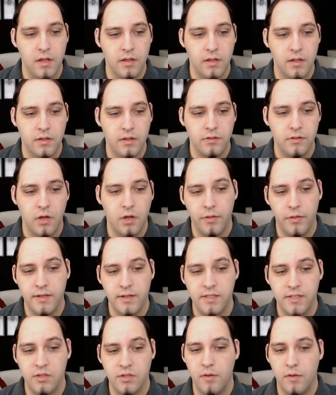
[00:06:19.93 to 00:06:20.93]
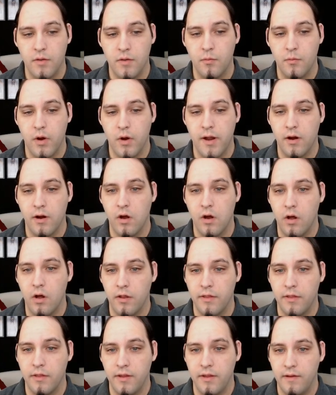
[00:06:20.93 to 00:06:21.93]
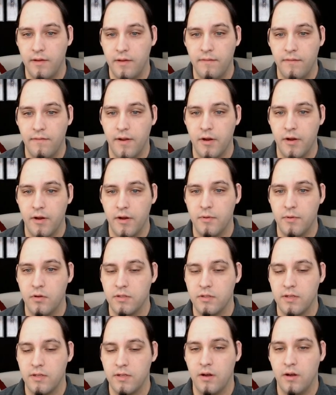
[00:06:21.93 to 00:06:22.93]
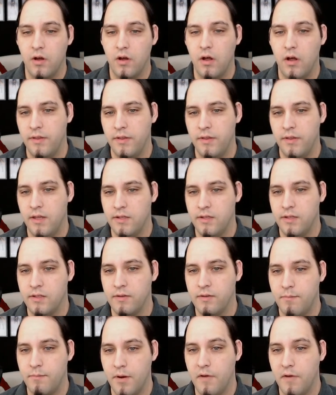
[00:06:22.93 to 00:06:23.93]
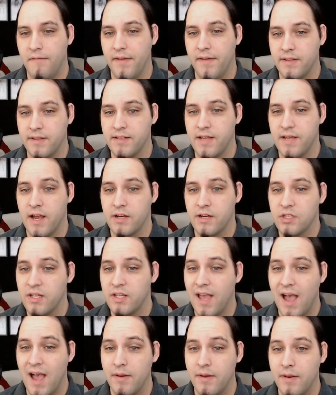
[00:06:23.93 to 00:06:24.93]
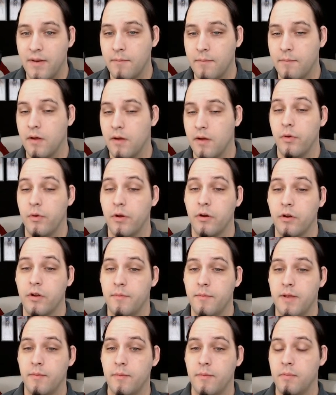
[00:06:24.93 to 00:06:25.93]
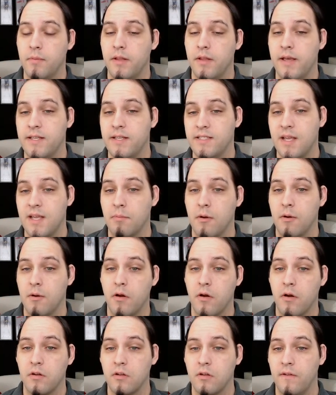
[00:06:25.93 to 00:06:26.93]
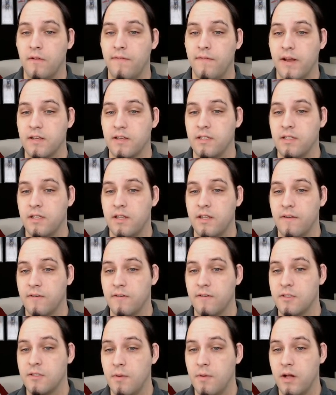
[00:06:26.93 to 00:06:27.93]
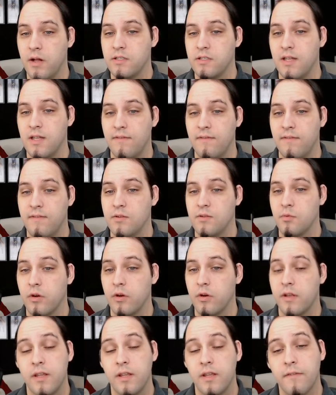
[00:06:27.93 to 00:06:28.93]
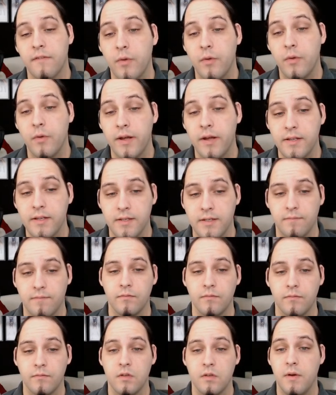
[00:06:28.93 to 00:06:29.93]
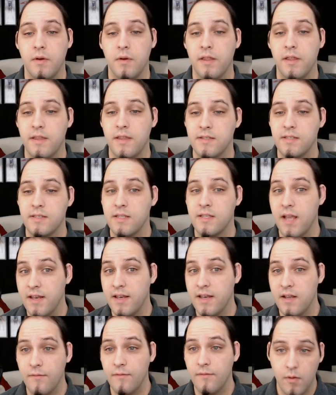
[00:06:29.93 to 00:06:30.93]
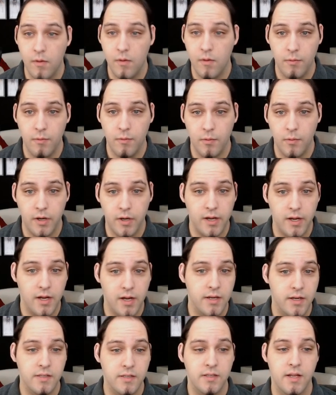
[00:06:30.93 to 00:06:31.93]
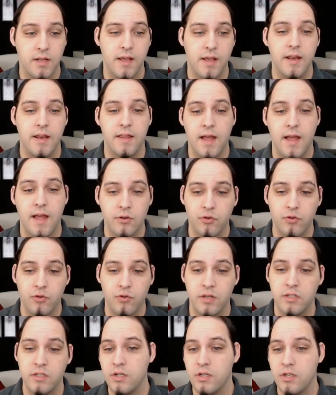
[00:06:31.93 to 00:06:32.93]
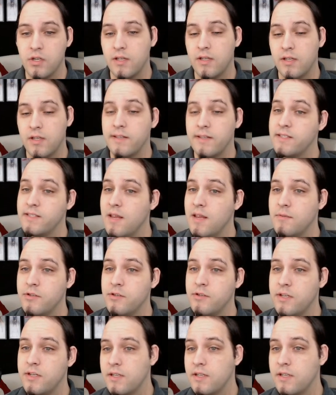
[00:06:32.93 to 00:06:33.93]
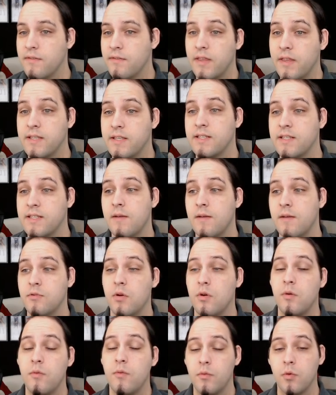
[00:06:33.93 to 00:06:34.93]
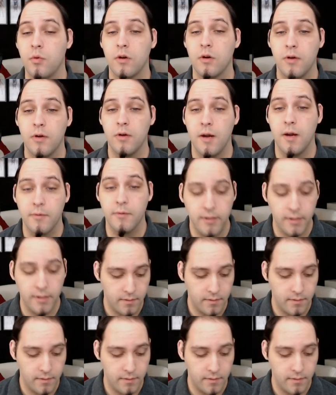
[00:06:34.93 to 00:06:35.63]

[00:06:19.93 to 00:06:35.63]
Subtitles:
So this is the one where all the variables and all the buffing is actually happening, but we're going to be able to play separate particle effects in different spots to have these work in different ways. But this is the idea of what we were working on yesterday, getting that transition and the state machines and everything set up so it would work properly.